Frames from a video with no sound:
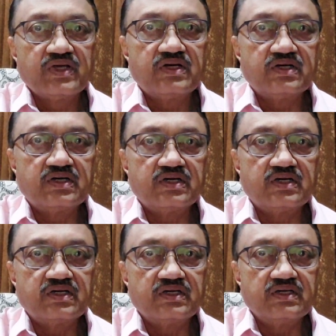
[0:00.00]

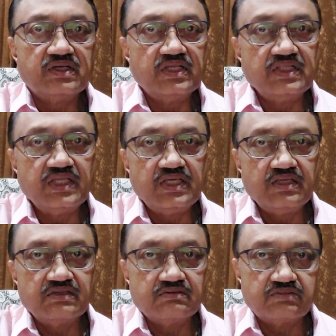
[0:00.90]
in
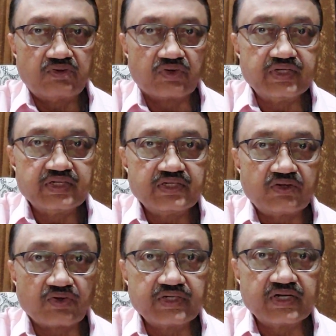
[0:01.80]
the
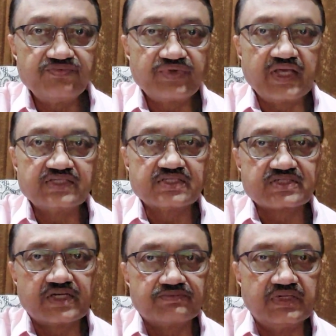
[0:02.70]
audited financial
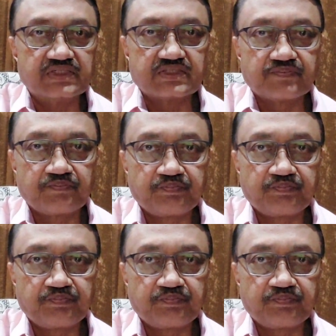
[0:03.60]
statements.